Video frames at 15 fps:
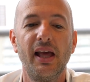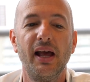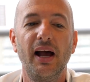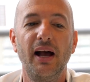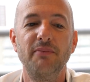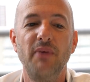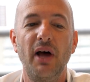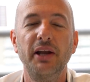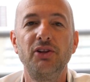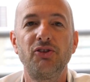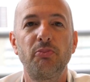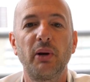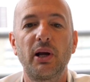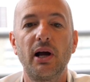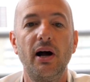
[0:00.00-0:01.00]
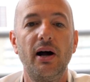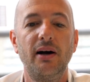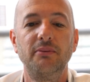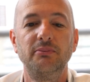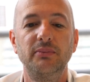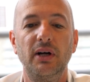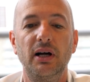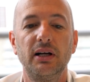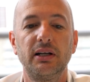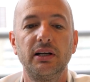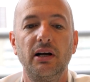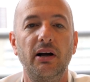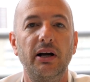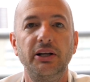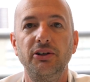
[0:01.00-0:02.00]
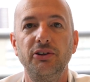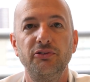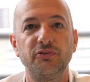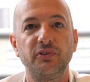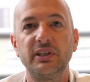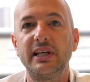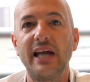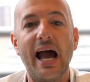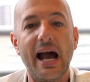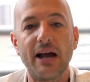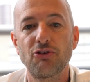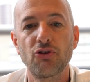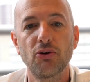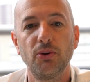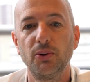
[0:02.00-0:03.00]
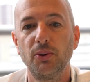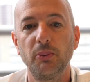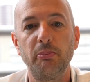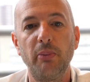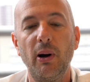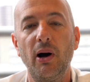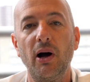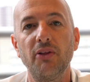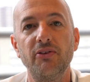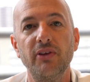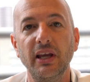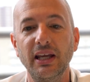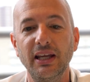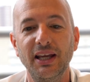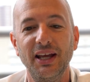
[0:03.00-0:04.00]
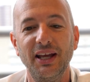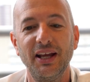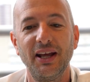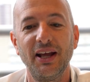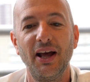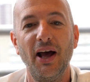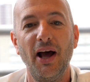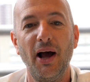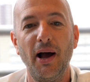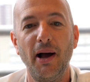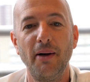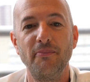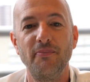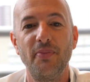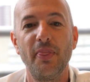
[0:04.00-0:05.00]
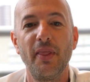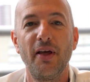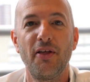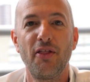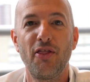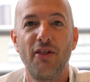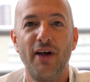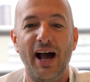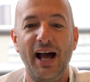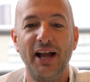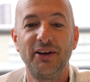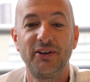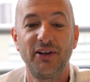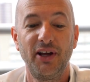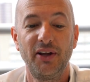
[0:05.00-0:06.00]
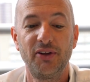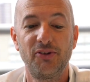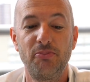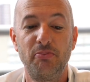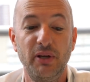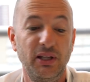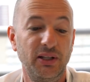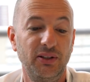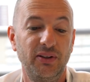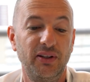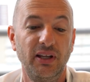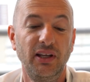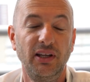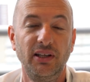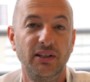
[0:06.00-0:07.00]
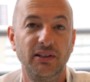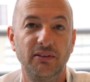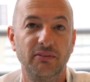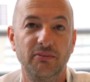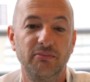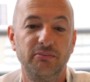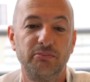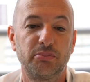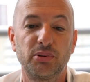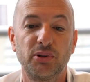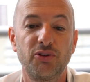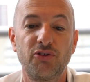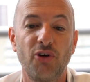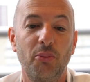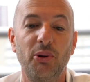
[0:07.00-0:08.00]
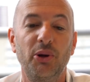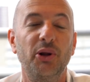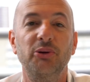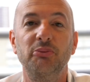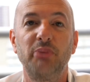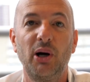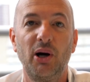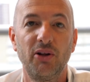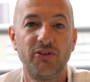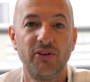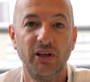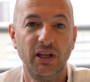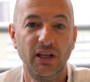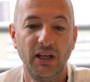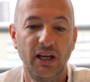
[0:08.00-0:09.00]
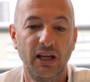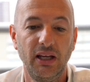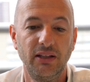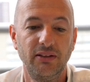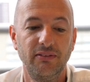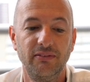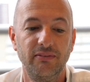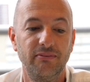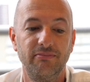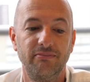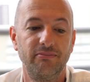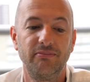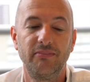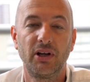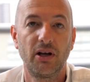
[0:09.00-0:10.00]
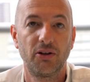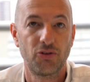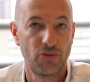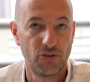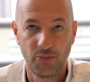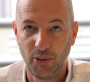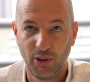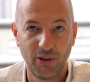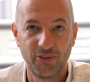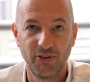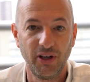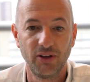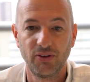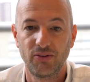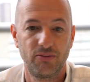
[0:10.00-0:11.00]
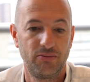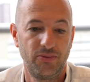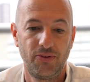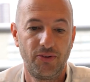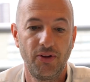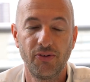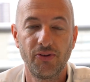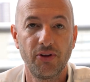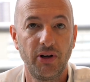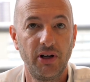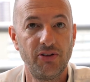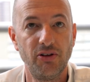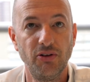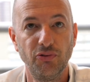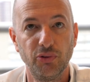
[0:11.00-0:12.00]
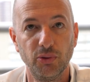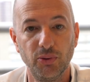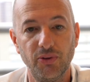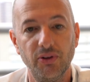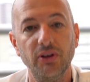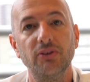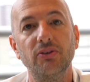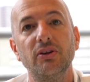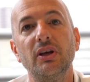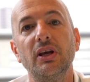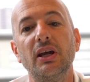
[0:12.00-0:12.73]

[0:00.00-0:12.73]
And it's become a kind of catch-all party that has been the predominant party in the country's politics since the 1940s.